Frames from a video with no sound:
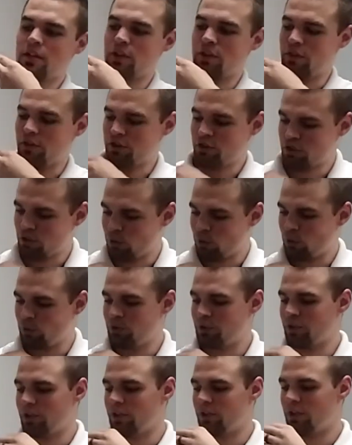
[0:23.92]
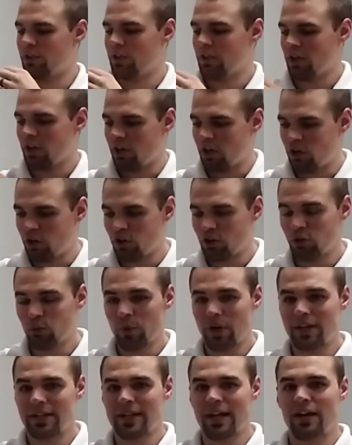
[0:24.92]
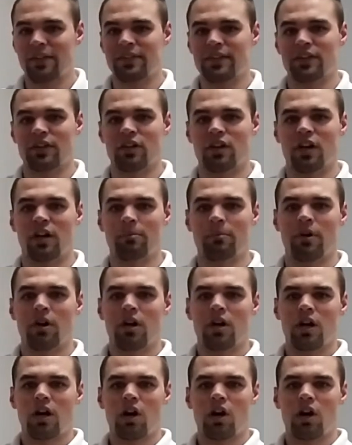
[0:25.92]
the shoulder, all the way down the arm,